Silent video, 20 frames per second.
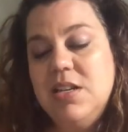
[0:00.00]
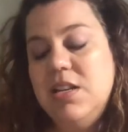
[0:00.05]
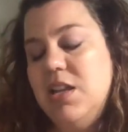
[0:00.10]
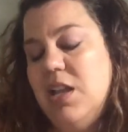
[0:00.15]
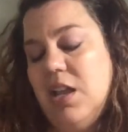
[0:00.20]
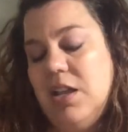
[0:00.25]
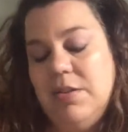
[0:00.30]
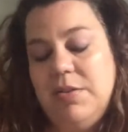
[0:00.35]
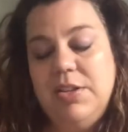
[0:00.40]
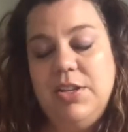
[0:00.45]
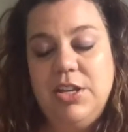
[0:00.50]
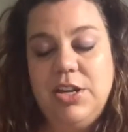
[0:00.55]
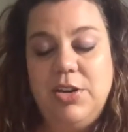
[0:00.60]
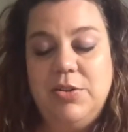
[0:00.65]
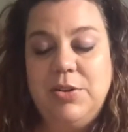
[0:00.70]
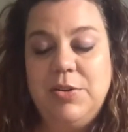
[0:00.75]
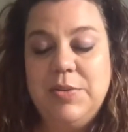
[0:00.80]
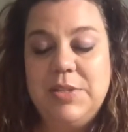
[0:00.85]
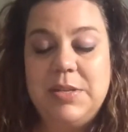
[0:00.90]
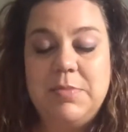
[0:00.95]
you know,
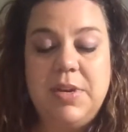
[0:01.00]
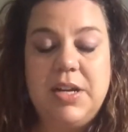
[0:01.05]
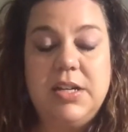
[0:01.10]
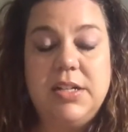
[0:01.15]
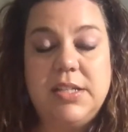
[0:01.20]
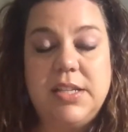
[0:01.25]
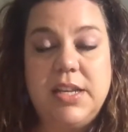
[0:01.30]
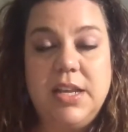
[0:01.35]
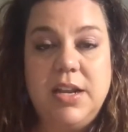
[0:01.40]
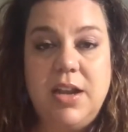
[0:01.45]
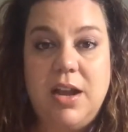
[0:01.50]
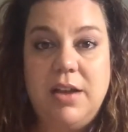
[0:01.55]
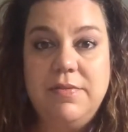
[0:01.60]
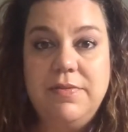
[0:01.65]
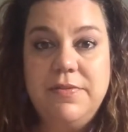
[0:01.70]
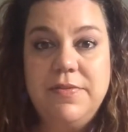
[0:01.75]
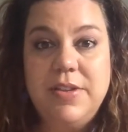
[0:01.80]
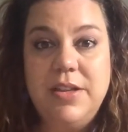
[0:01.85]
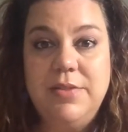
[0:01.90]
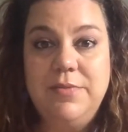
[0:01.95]
it was embarrassing
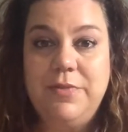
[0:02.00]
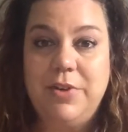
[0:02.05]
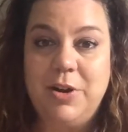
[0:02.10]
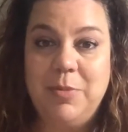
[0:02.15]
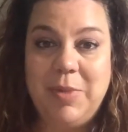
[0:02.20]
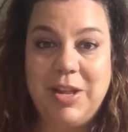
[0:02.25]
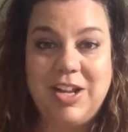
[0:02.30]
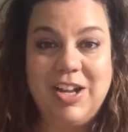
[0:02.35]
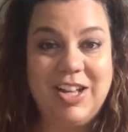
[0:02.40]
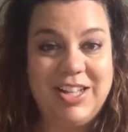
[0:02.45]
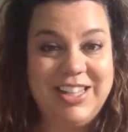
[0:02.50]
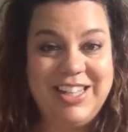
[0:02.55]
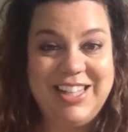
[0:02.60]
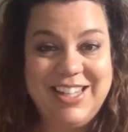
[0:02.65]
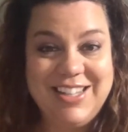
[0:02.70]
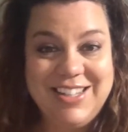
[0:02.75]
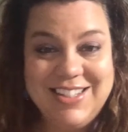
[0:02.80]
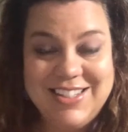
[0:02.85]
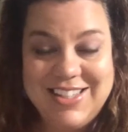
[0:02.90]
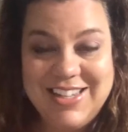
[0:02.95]
enough in front of my
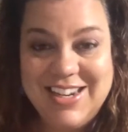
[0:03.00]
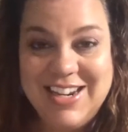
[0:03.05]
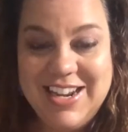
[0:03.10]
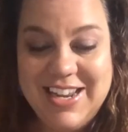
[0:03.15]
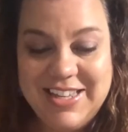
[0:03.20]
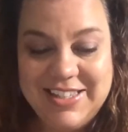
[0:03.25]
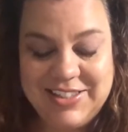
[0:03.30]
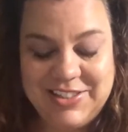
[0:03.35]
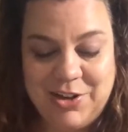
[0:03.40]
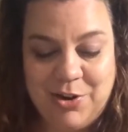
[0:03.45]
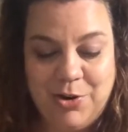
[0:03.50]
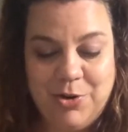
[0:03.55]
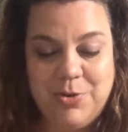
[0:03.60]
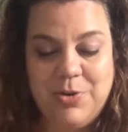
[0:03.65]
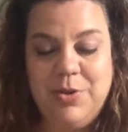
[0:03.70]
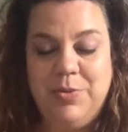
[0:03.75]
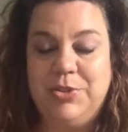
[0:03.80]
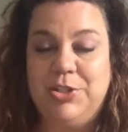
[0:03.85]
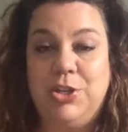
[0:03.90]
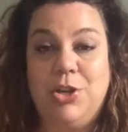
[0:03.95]
colleagues, so it
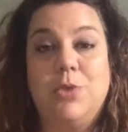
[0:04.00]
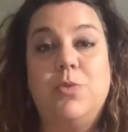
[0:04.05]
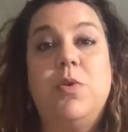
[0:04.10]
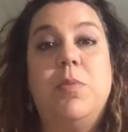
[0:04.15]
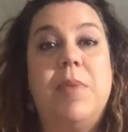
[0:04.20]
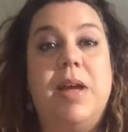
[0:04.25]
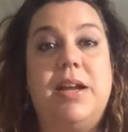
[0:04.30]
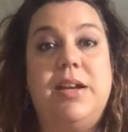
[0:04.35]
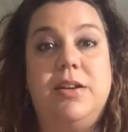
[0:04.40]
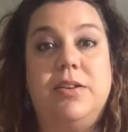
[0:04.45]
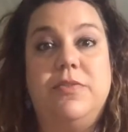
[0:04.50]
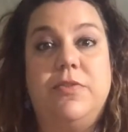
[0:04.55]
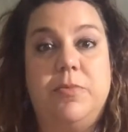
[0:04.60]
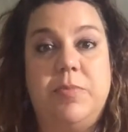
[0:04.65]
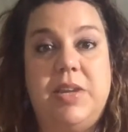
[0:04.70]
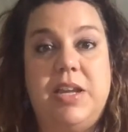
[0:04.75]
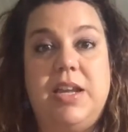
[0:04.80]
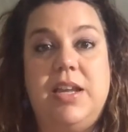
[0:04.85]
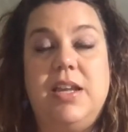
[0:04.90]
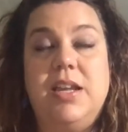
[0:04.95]
was a good reminder for
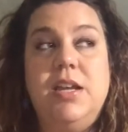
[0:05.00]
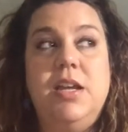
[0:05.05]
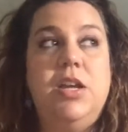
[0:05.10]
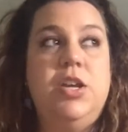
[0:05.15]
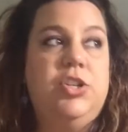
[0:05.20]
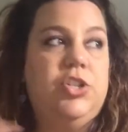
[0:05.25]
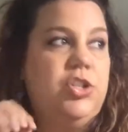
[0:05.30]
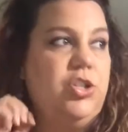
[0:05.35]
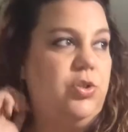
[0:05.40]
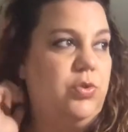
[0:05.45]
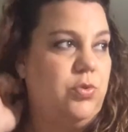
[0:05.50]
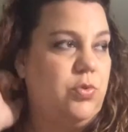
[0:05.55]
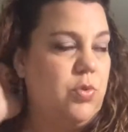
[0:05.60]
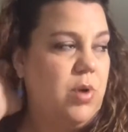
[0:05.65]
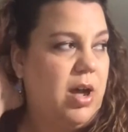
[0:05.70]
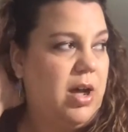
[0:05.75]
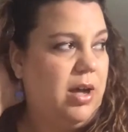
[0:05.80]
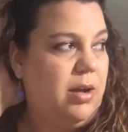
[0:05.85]
me to